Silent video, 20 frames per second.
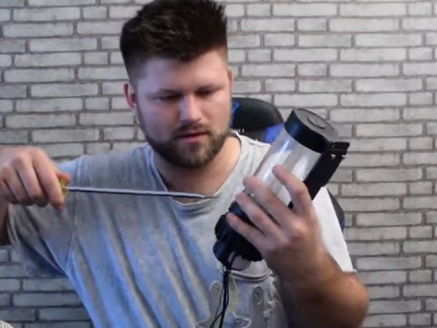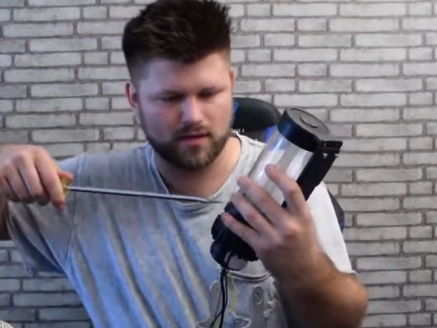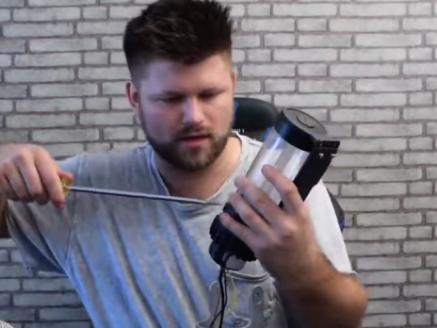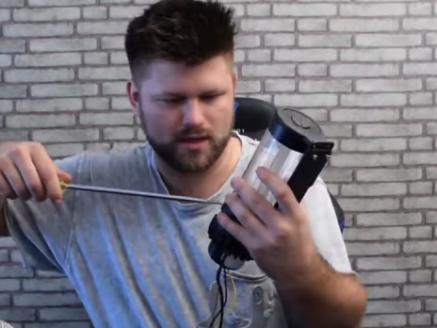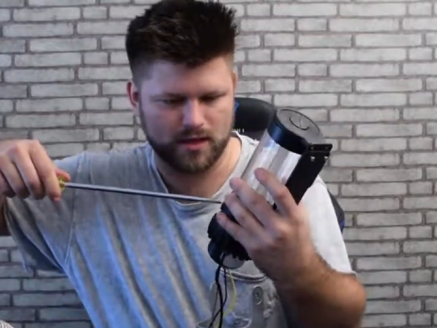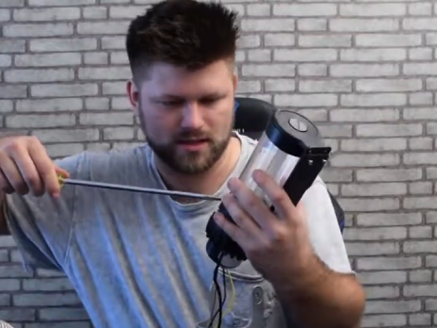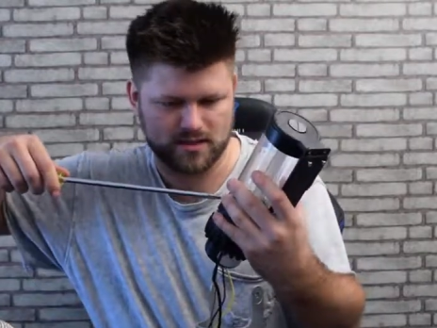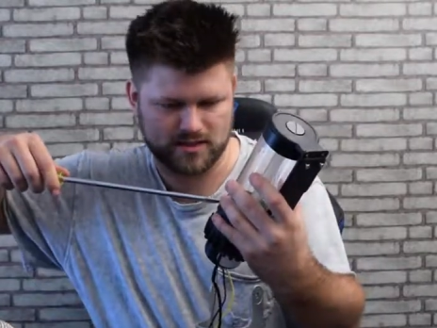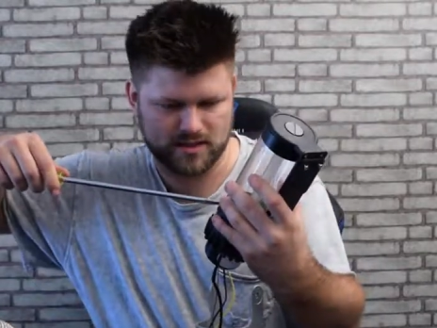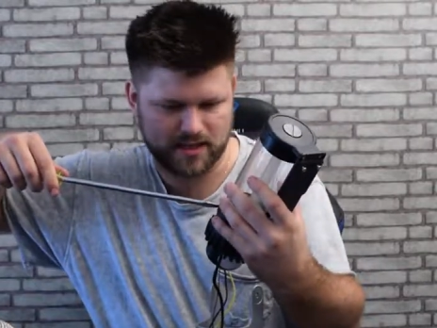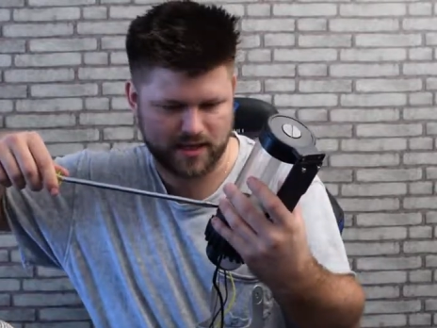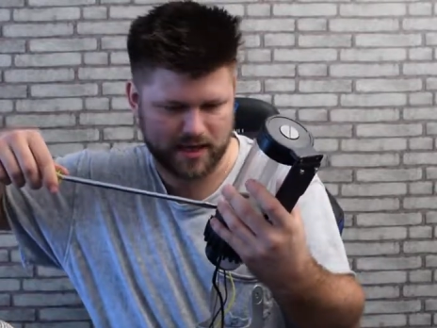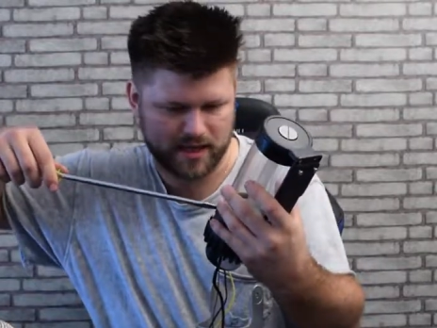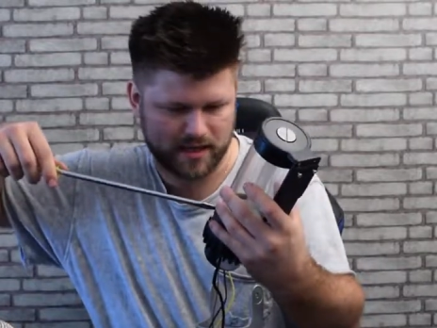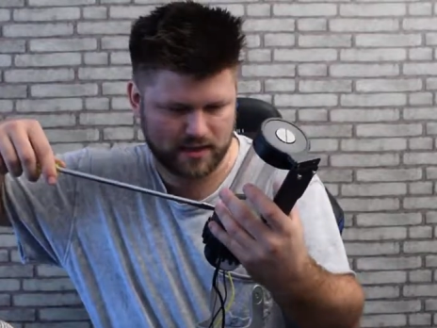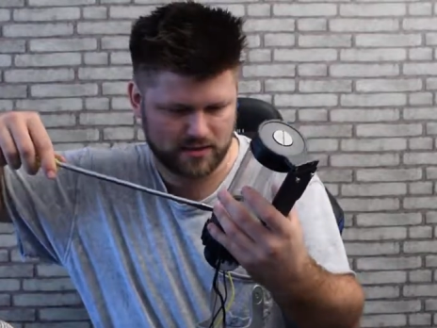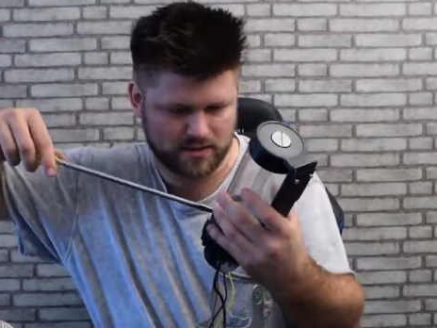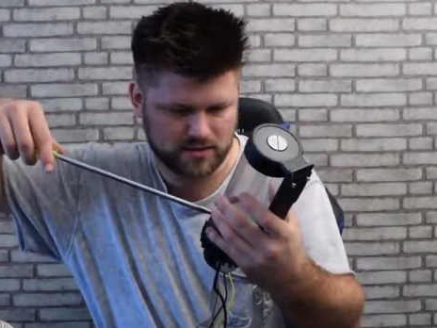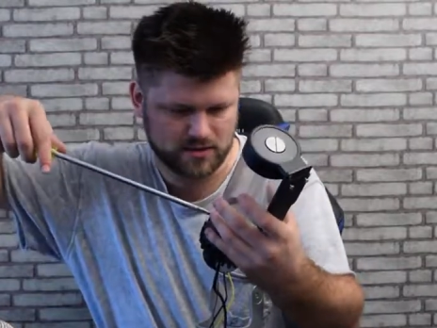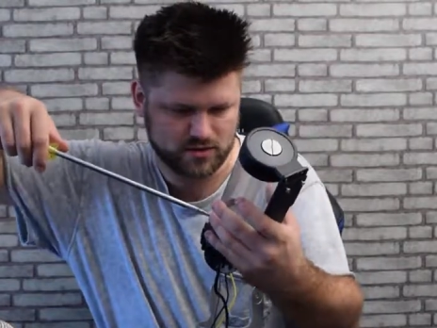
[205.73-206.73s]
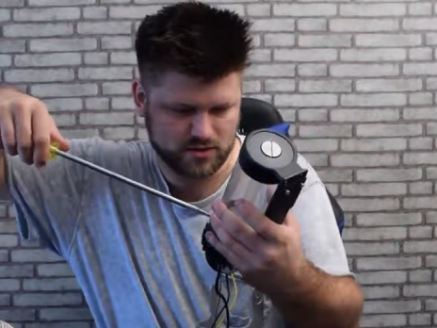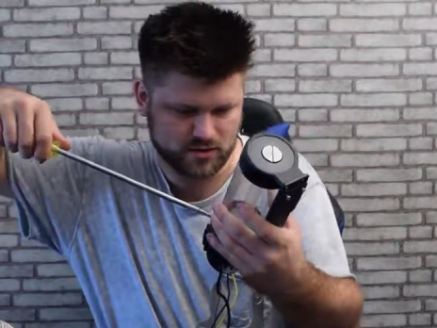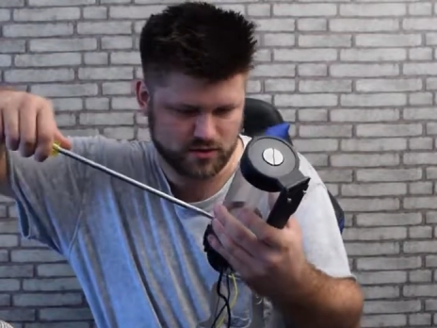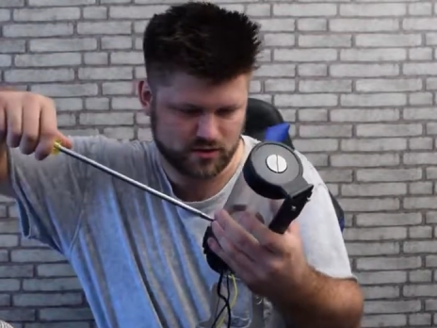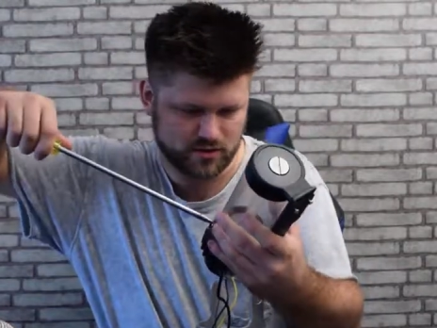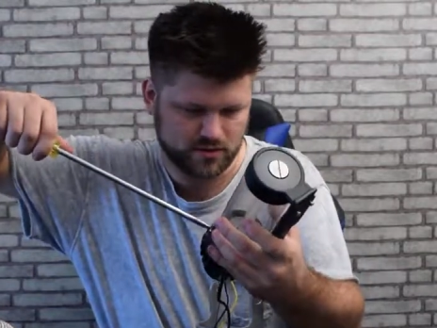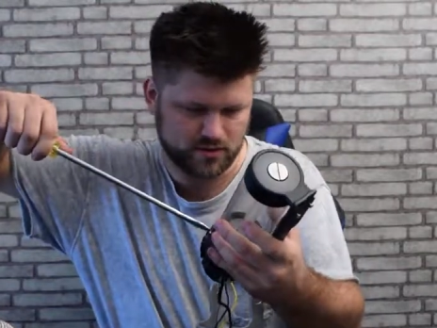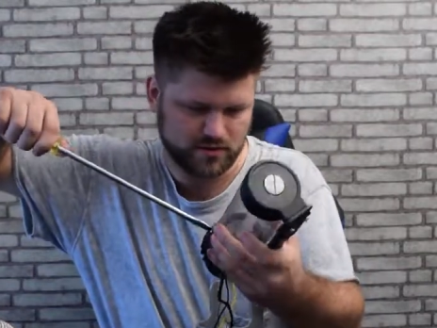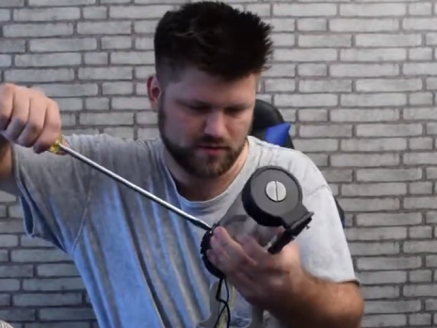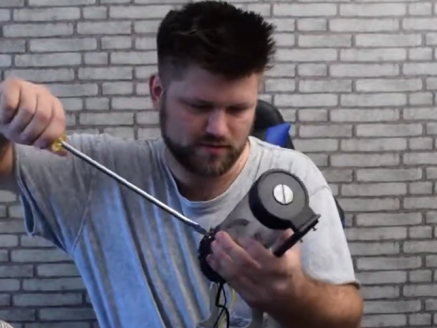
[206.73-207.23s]
ins and outs.
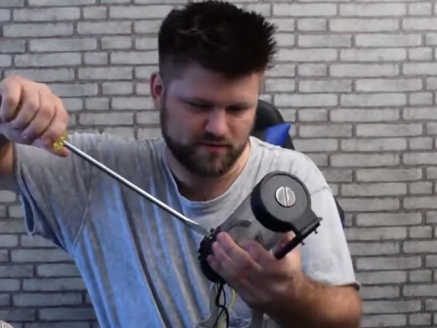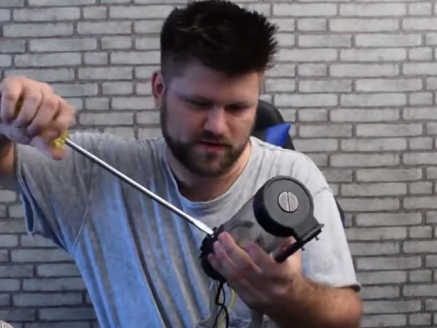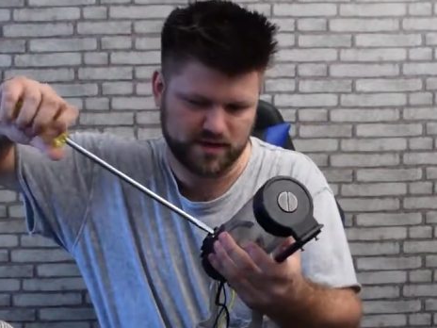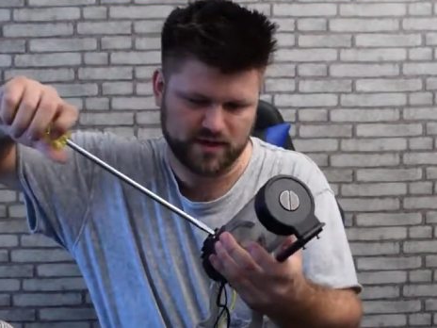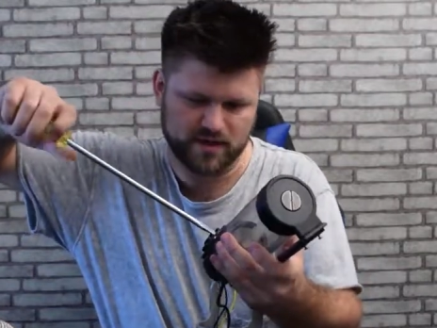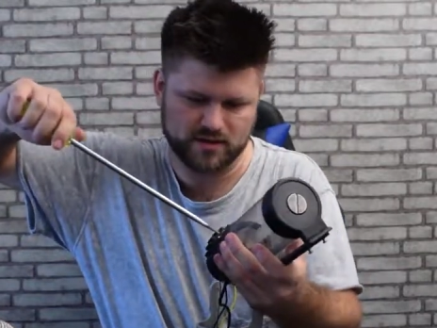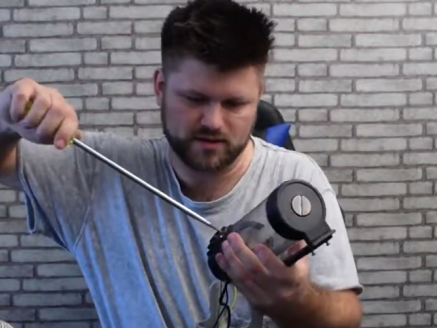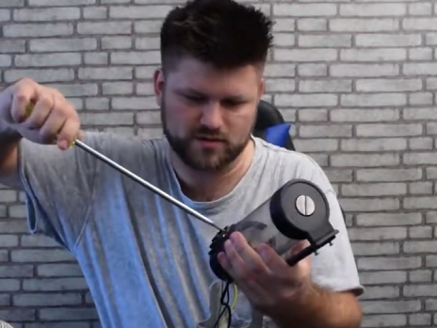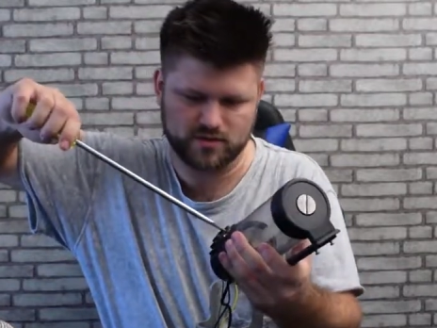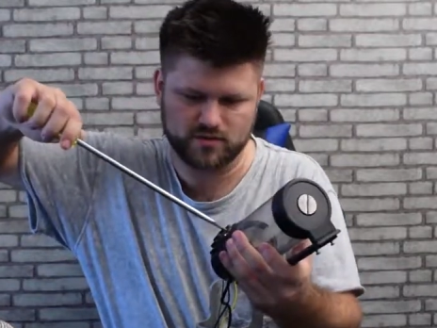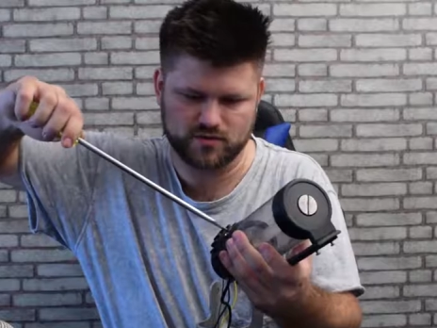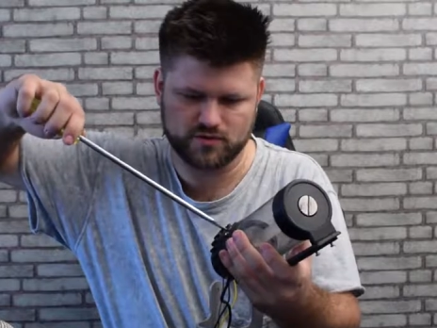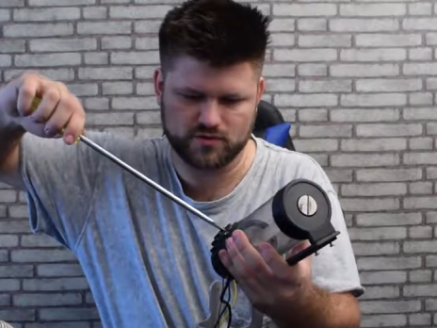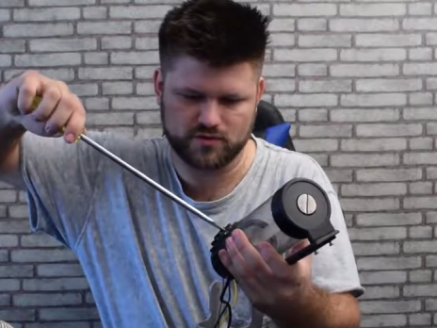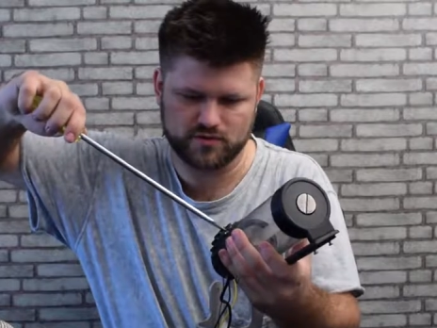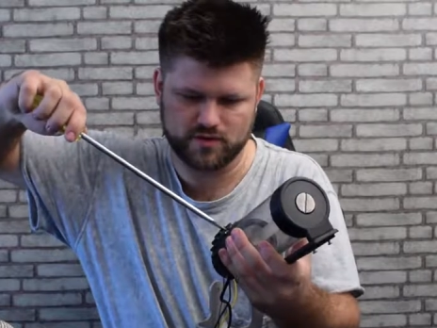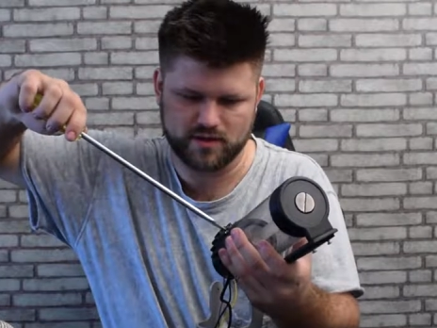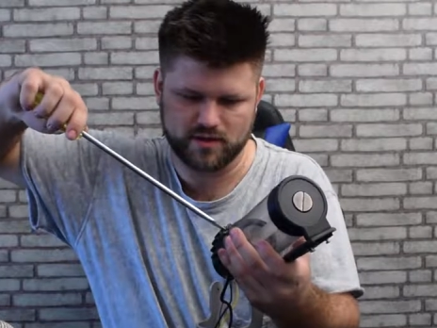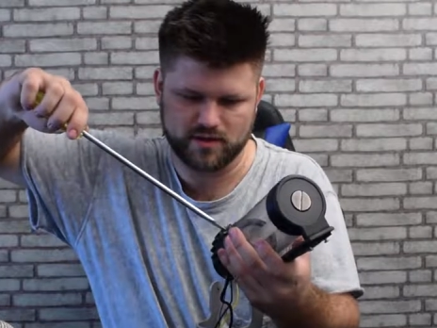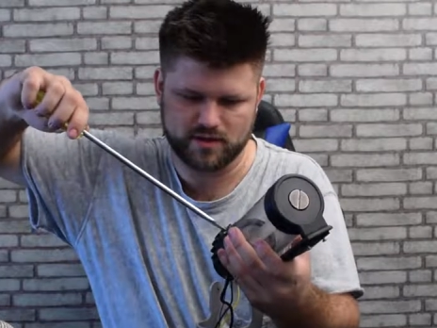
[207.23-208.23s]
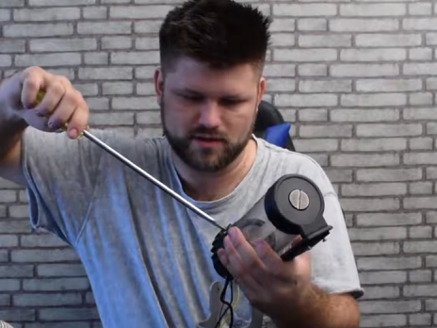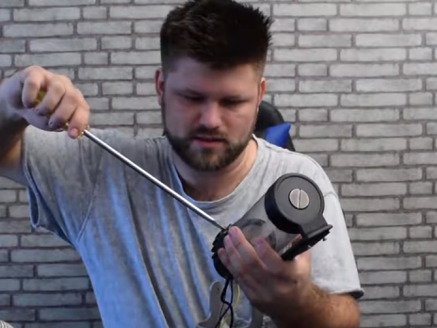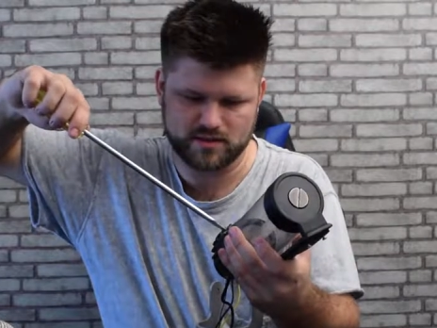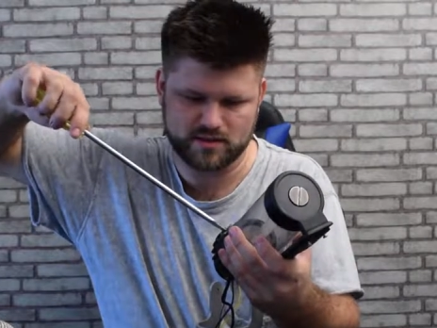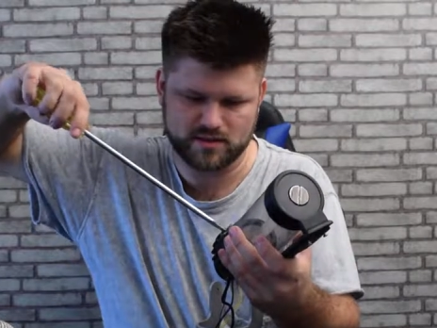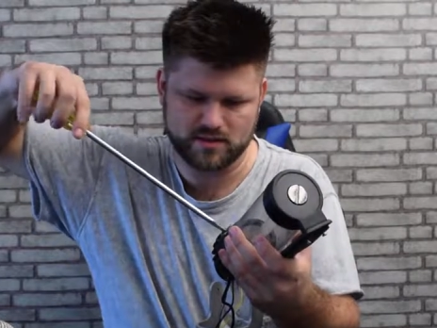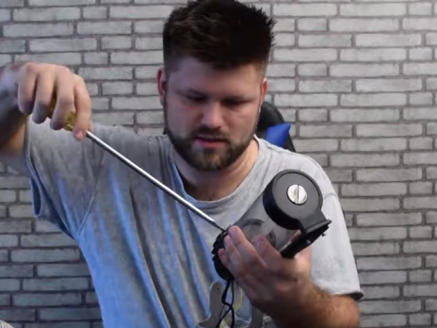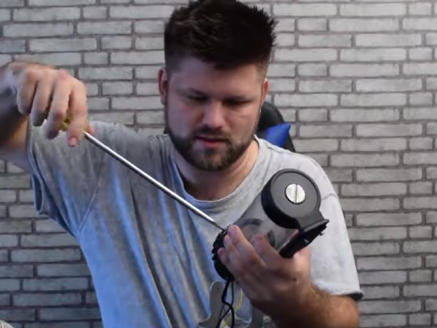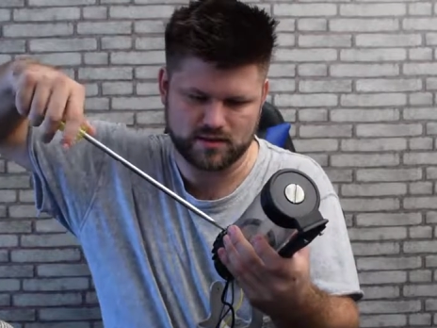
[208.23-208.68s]
So if I unscrew this,